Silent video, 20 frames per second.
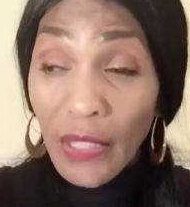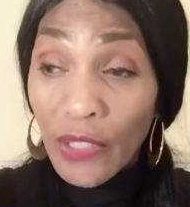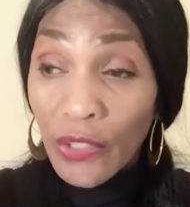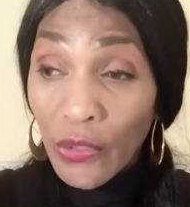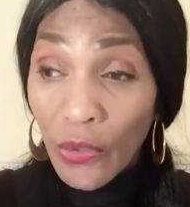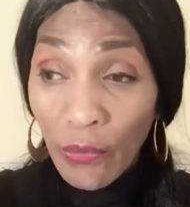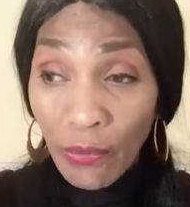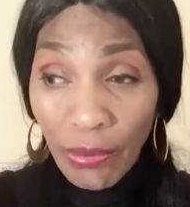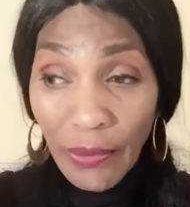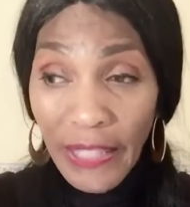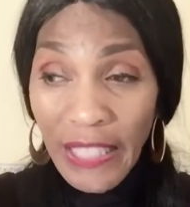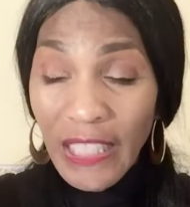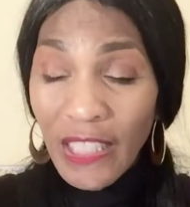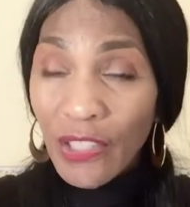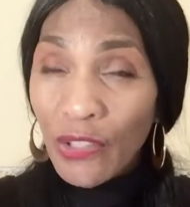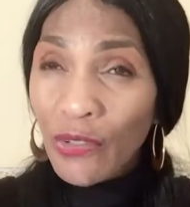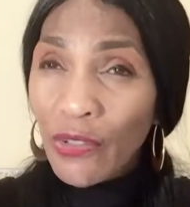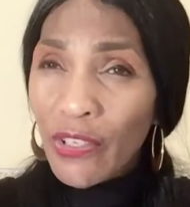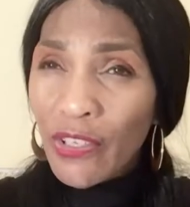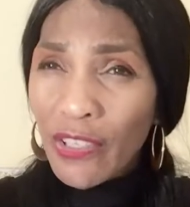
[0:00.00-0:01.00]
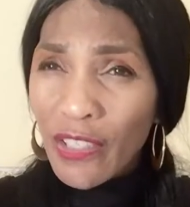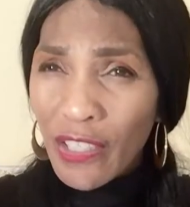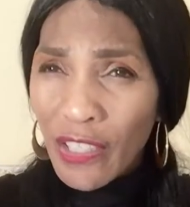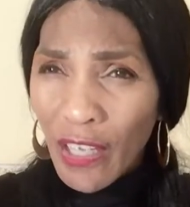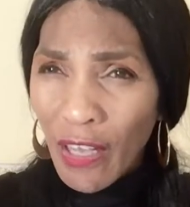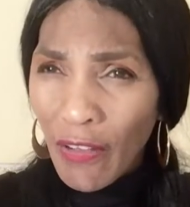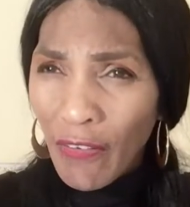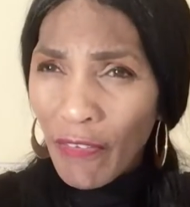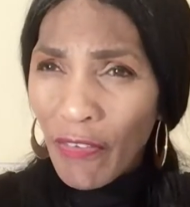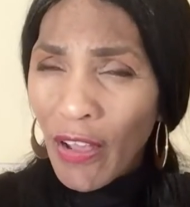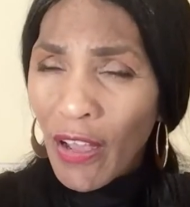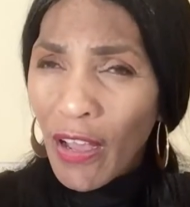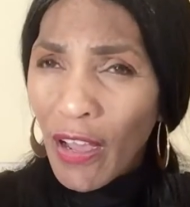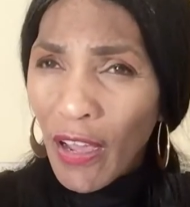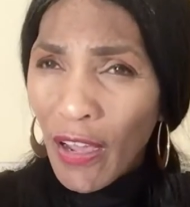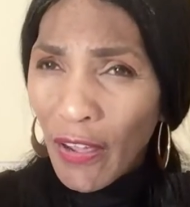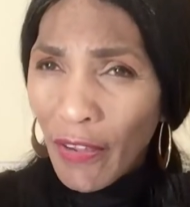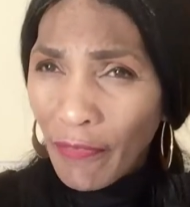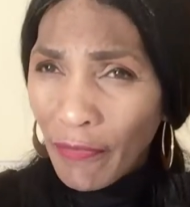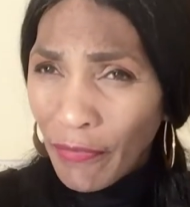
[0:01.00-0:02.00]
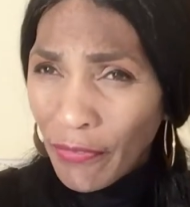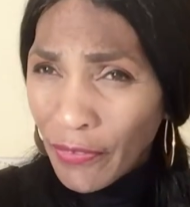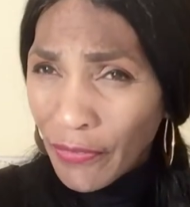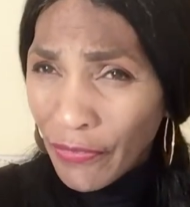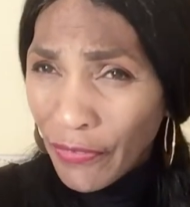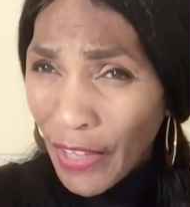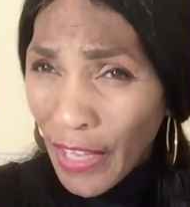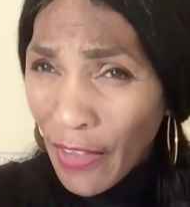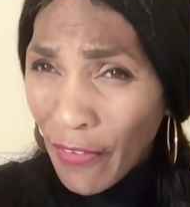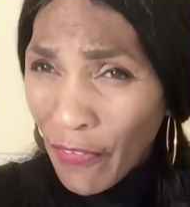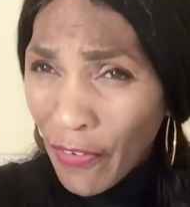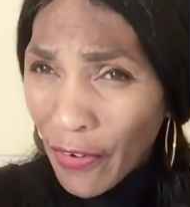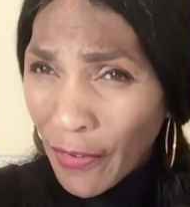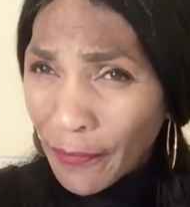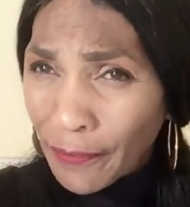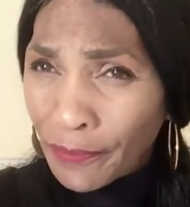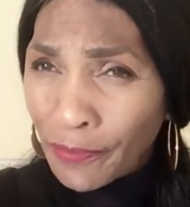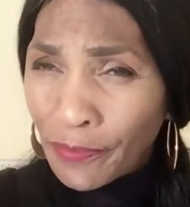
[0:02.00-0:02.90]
So please do yourself a favor